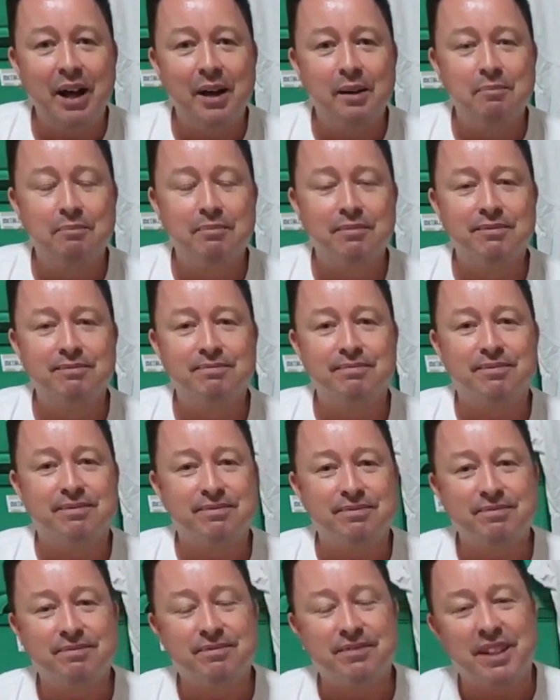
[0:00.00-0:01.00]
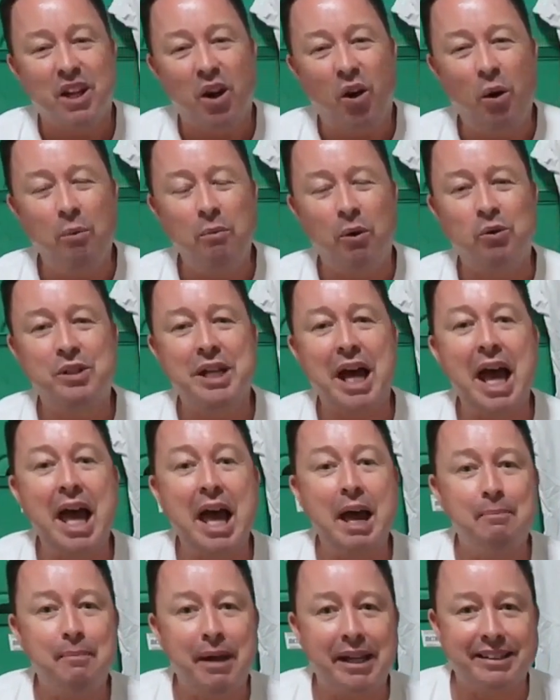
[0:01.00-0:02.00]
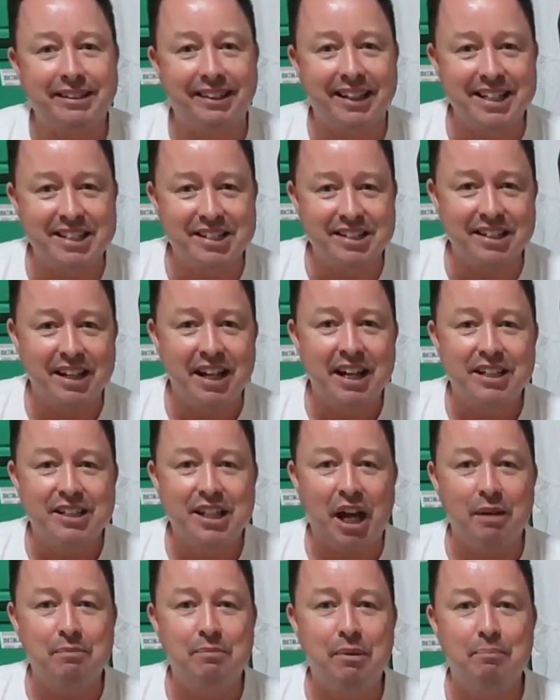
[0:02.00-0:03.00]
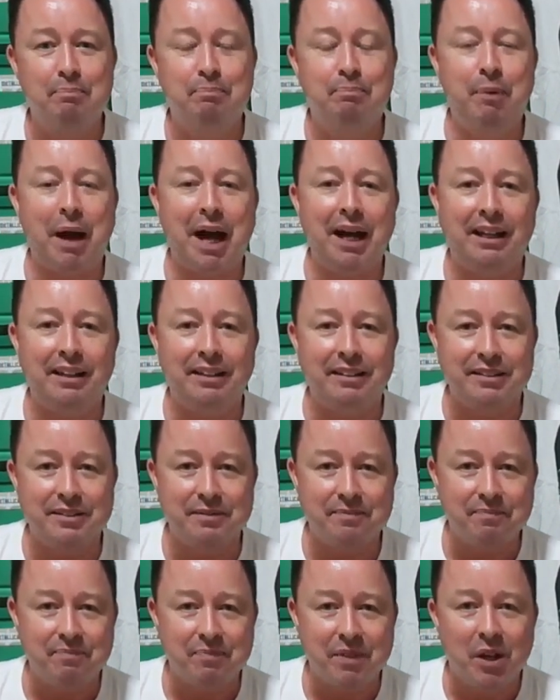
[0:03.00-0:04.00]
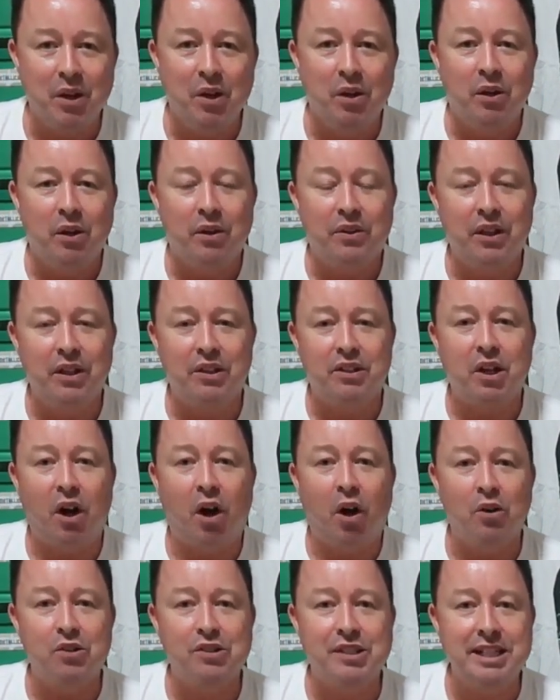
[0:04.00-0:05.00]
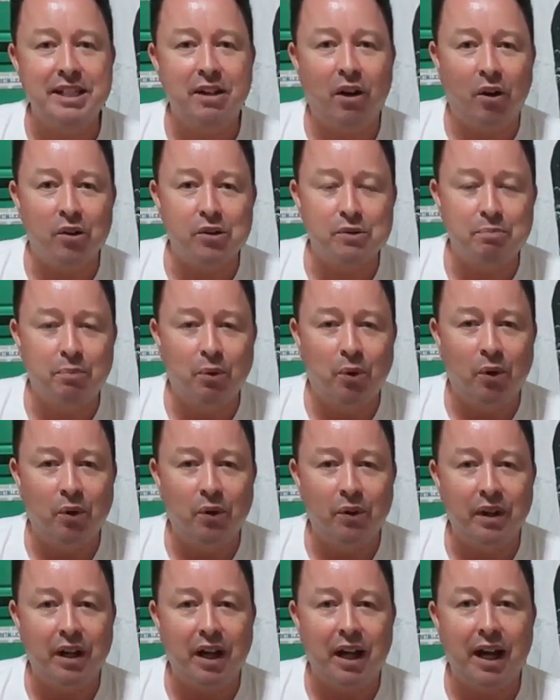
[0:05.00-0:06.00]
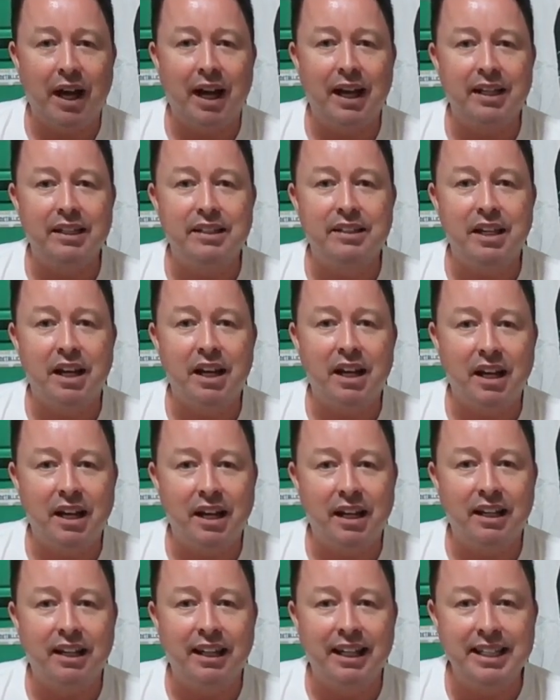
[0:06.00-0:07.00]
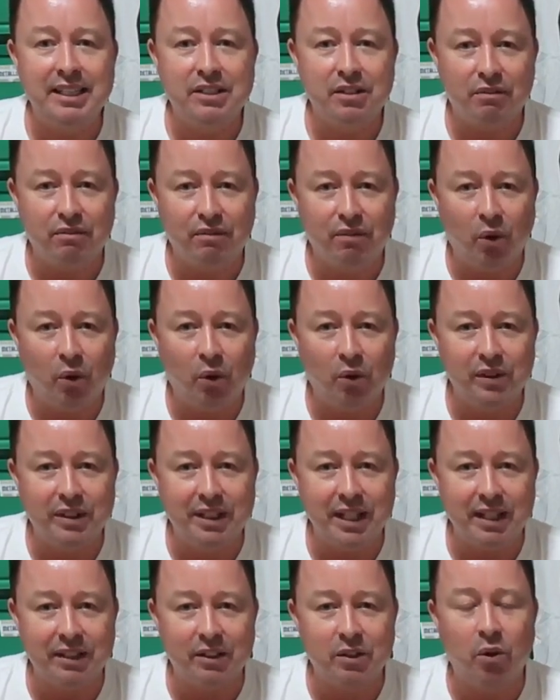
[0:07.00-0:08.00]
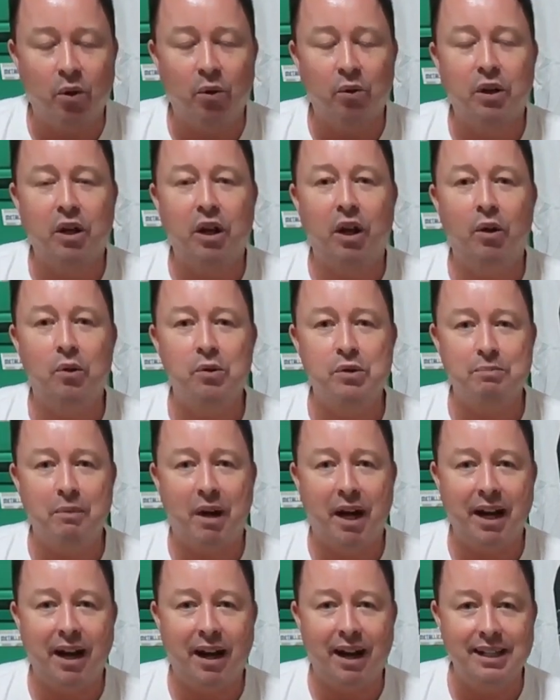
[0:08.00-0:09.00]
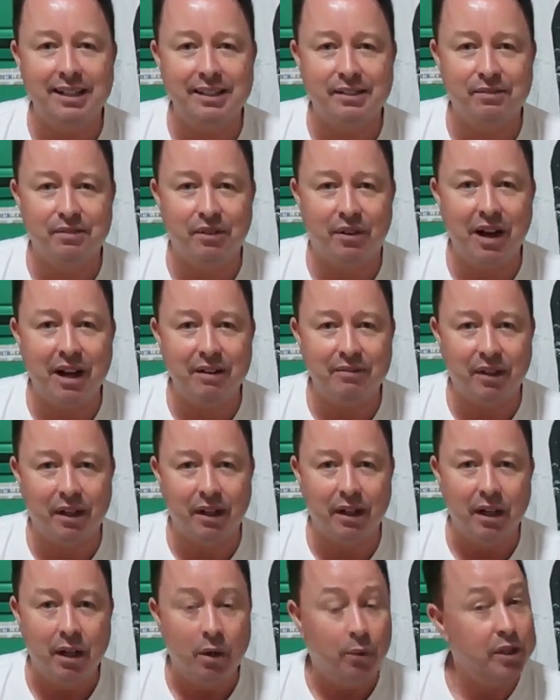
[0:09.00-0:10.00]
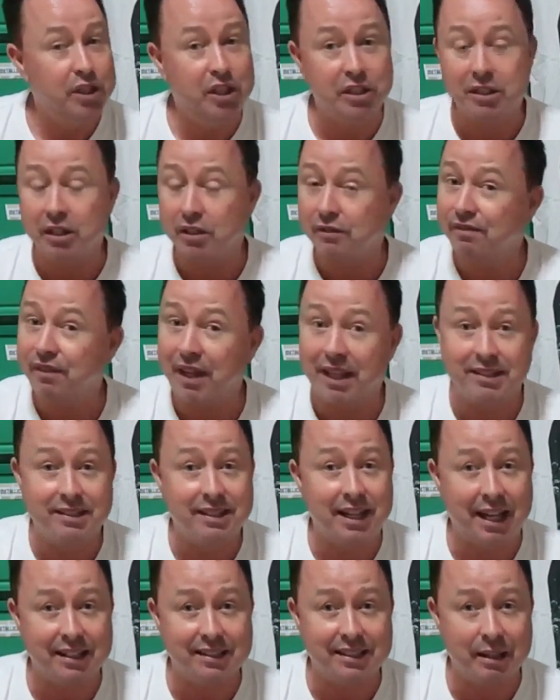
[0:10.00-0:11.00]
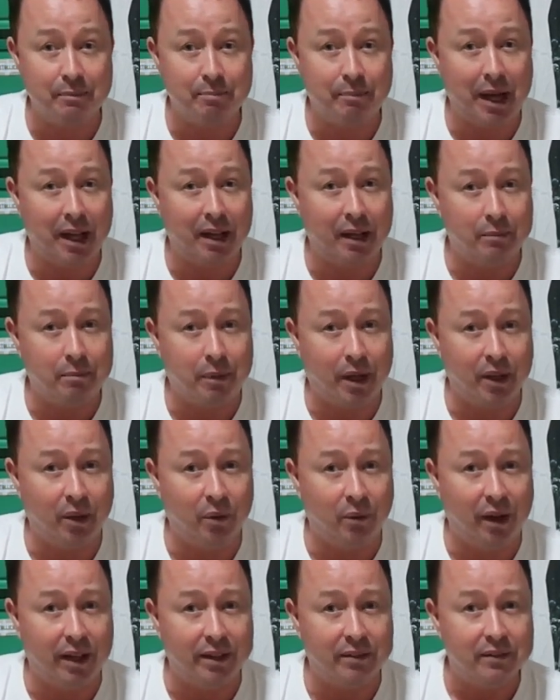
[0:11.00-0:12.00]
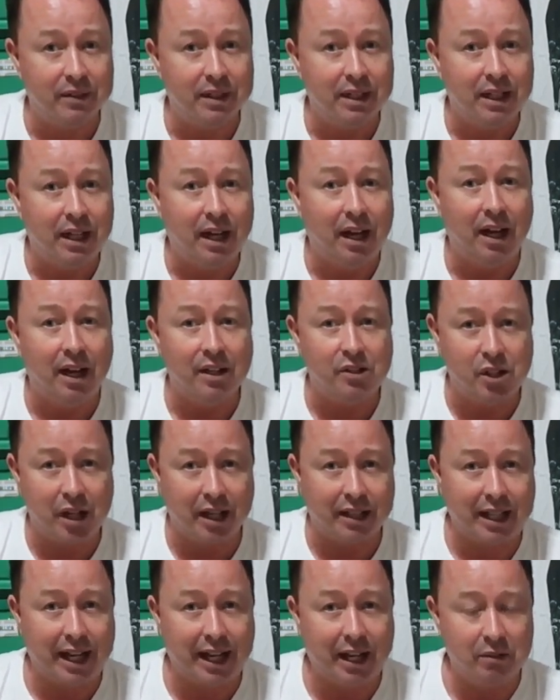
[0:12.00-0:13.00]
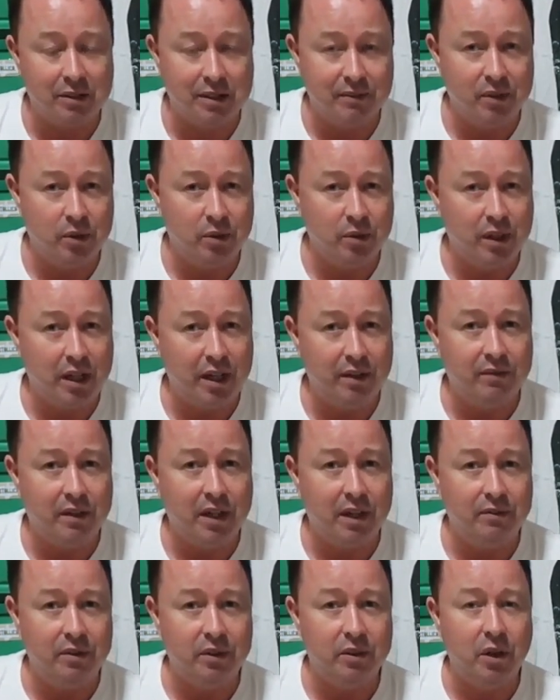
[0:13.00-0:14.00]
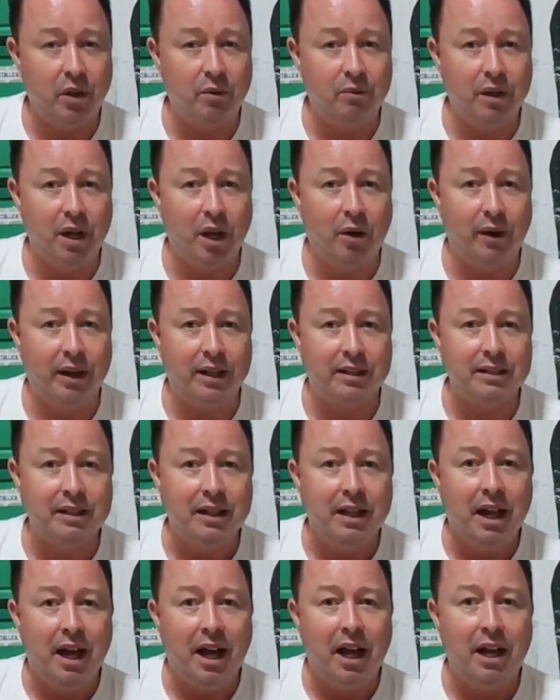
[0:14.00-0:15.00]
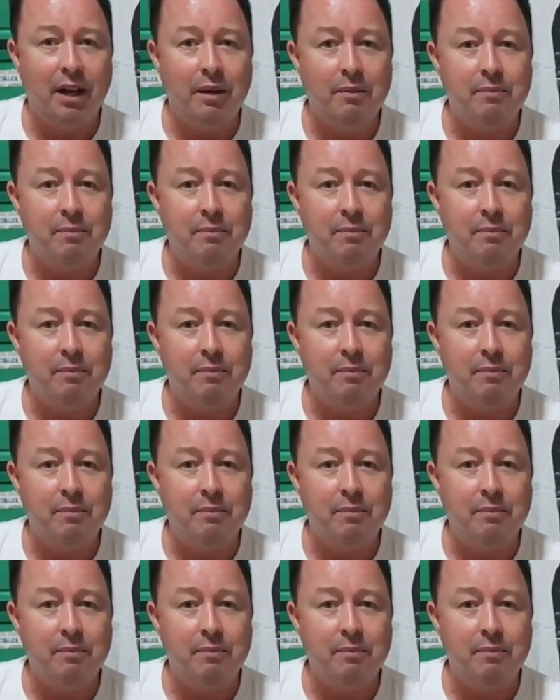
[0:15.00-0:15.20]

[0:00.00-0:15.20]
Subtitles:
almost hair metalish type of ballad that Ozzy Osbourne and Lita Ford did, called Close My Eyes Forever, which is a fantastic ballad, by the way. Check that out if you don't know it.